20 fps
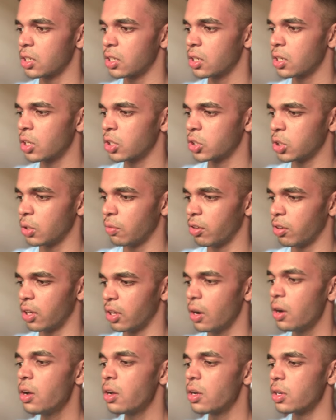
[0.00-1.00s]
So over
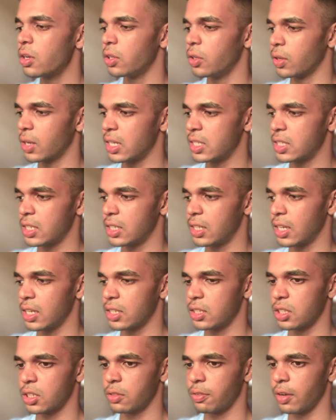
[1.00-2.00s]
here, you can see there's
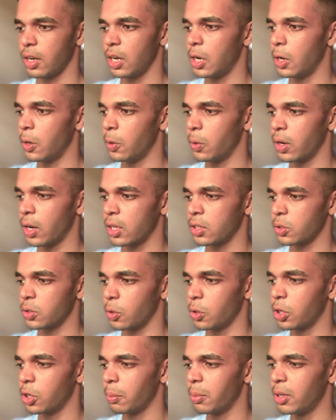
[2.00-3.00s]
this field known as
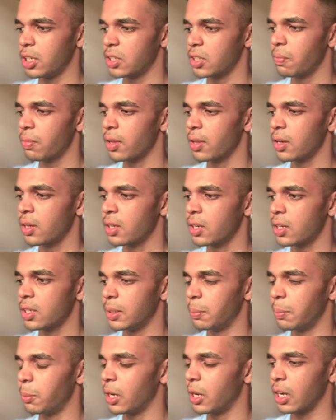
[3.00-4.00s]
automation.
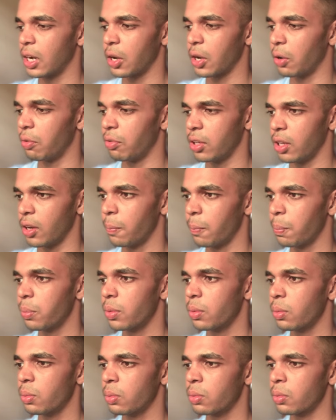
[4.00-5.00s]
Simply click over here.
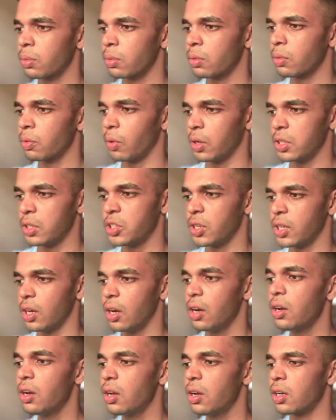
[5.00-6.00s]
Once you're here,
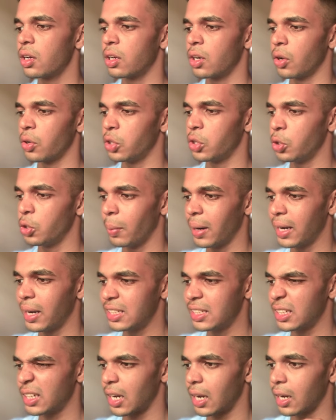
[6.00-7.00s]
now you might
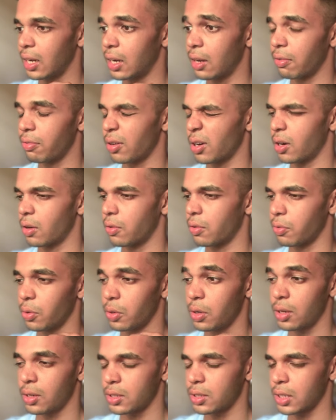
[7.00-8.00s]
see like different
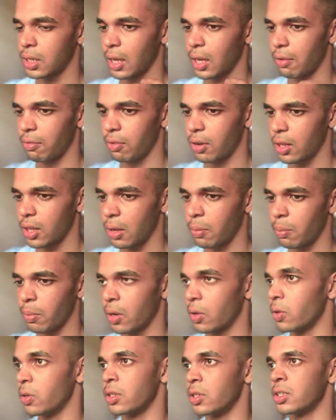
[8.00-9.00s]
folders and everything
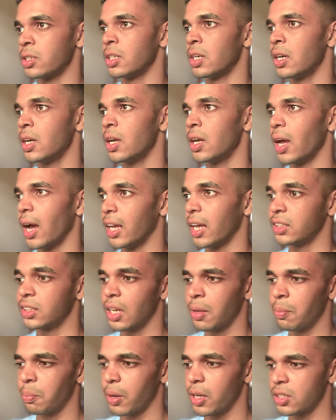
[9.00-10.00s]
because as
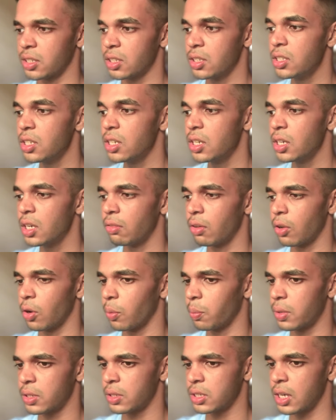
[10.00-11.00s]
time passes, we're
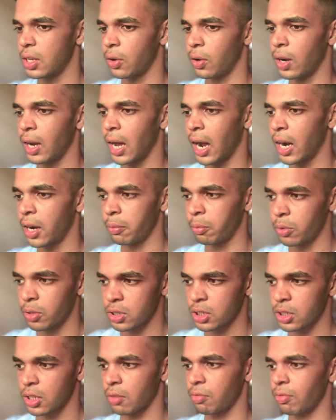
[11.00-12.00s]
obviously going to add more
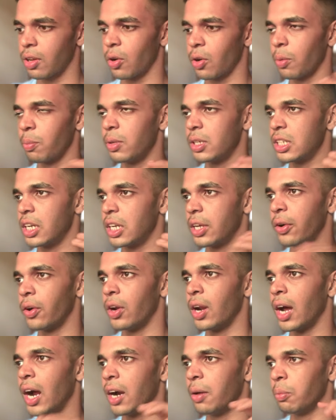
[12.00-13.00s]
stuff. We're obviously going
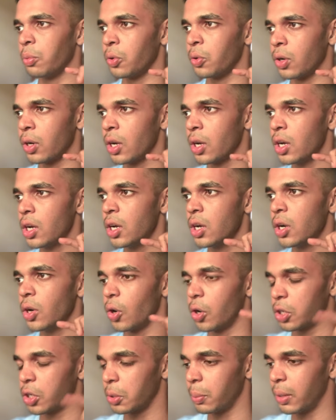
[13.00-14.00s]
to add more
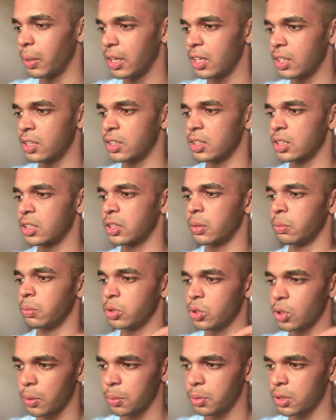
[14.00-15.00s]
automated systems,
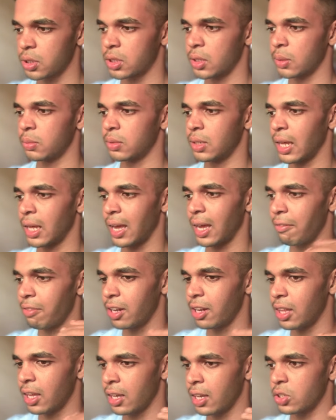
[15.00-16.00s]
shop systems, like
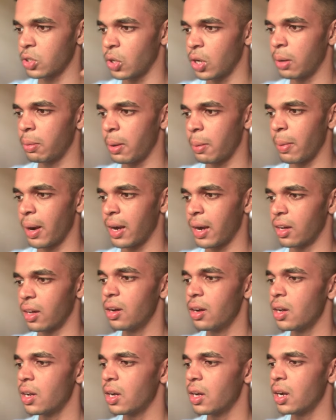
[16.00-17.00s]
everything is going to be better.
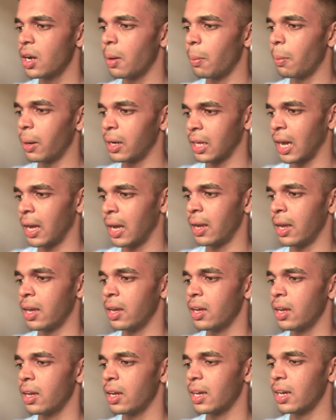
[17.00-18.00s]
But I
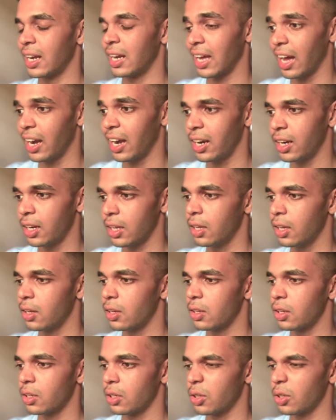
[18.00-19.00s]
can guarantee
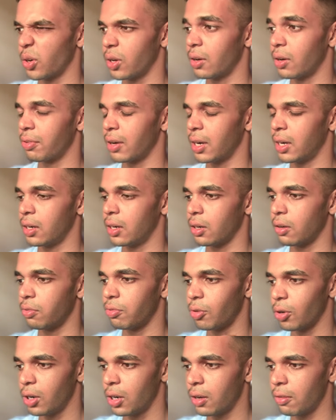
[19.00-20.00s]
you're going to find a
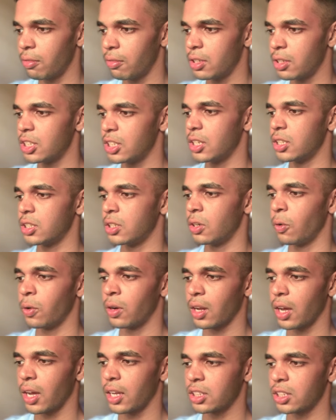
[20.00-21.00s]
folder which is known
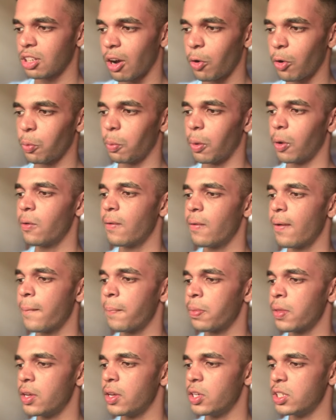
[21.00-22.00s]
as outbound.
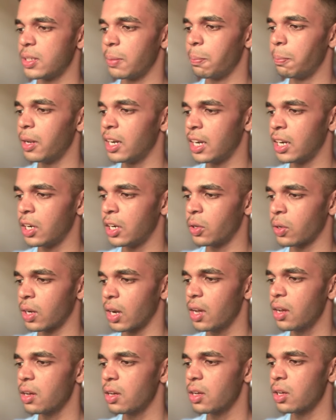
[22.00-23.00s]
You simply need to
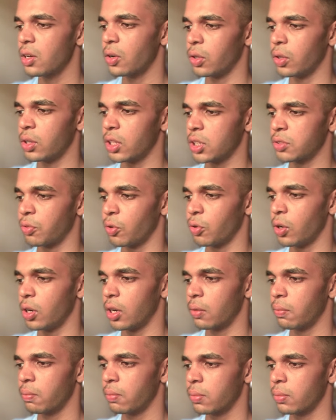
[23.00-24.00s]
click on this
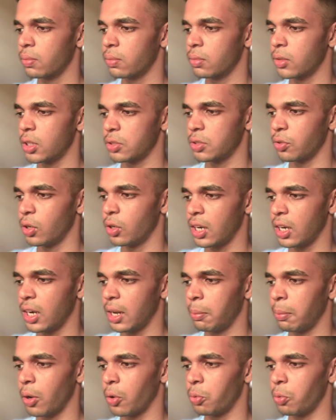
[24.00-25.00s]
folder
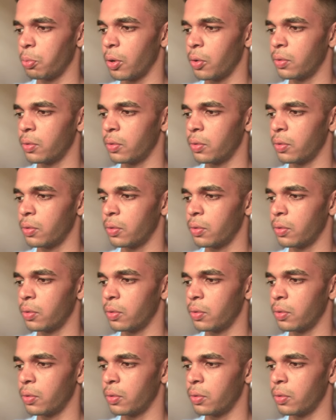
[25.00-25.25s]
named outbound.